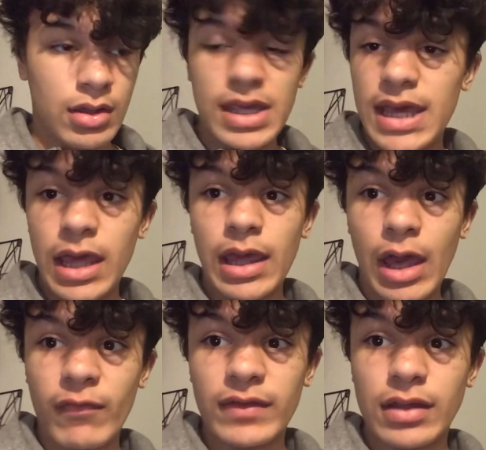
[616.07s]
8
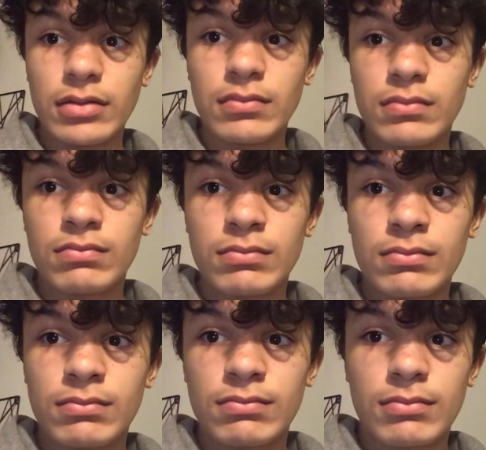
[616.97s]
out of 10.
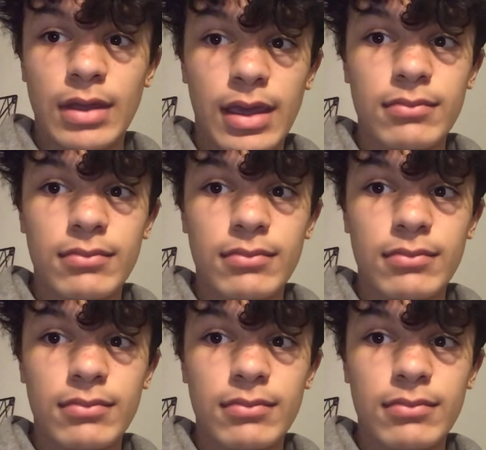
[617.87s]
Okay.